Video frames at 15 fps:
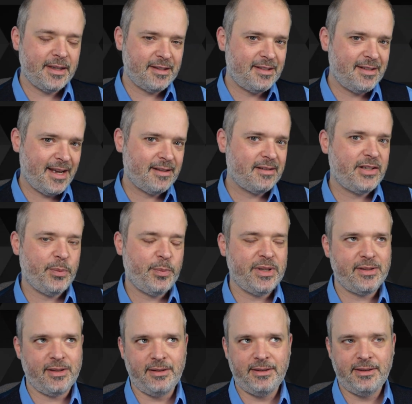next tip is
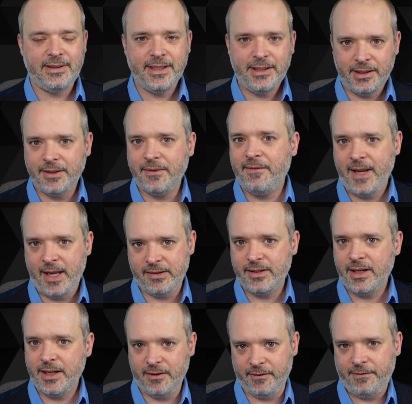a little advanced,
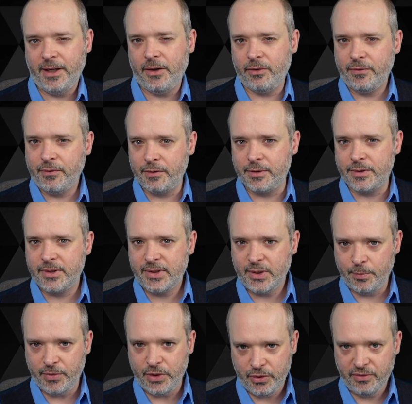I have found, for
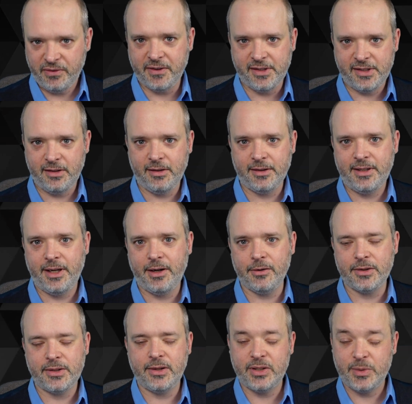some new
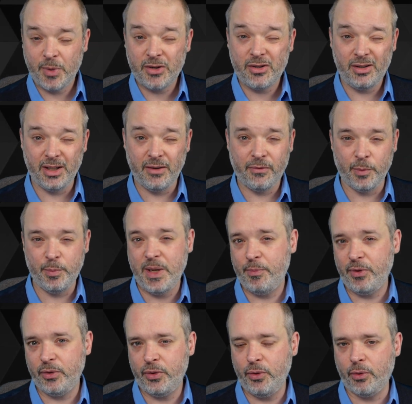facilitators, especially for
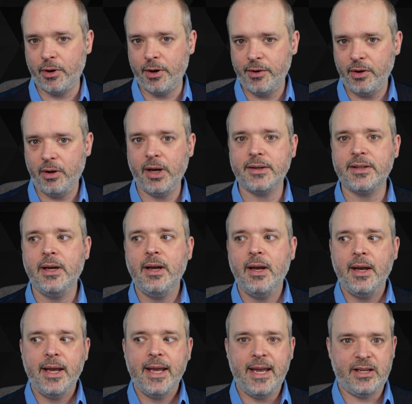people who are not
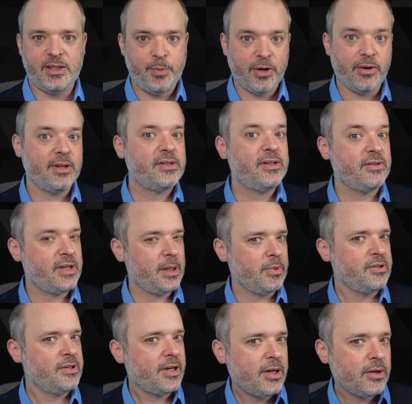experienced in
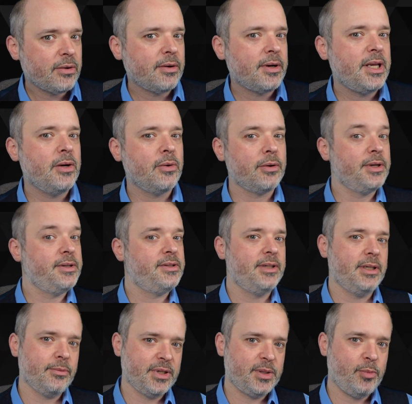cybersecurity or
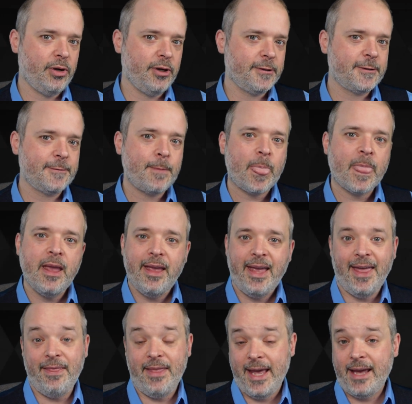incident response.
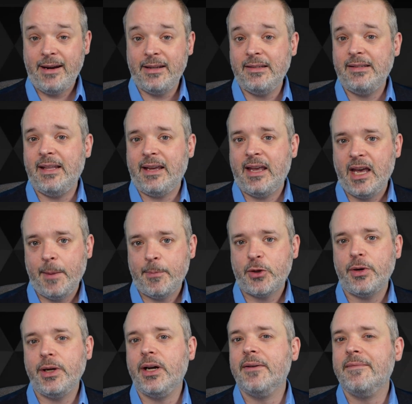And that is the
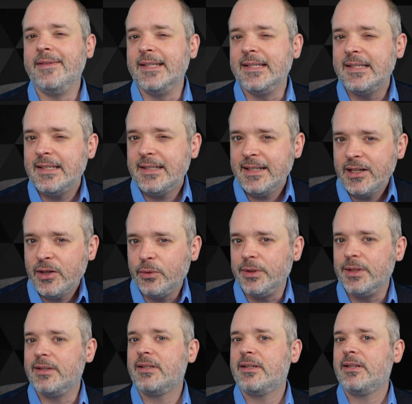capturing of the
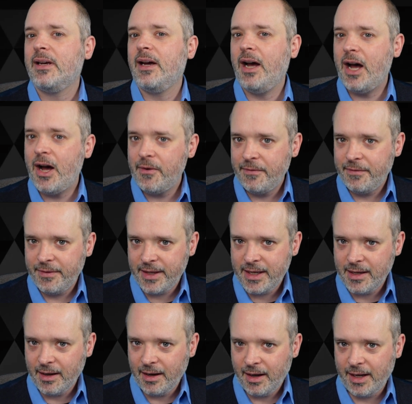sequence of
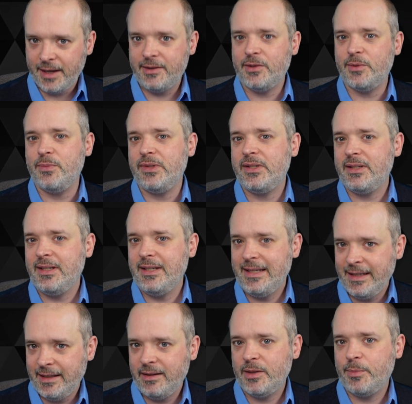the items
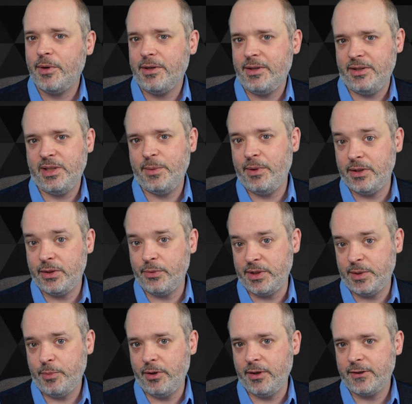in the participant's
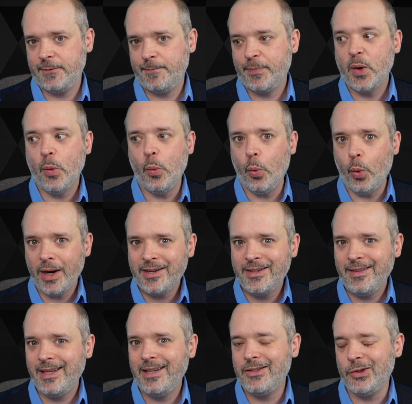response. What
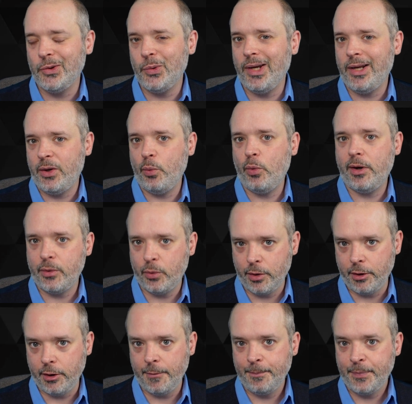did they do and in what
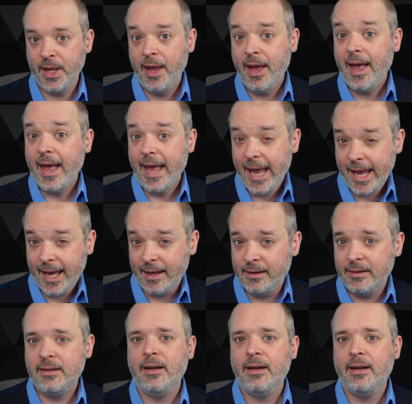order? And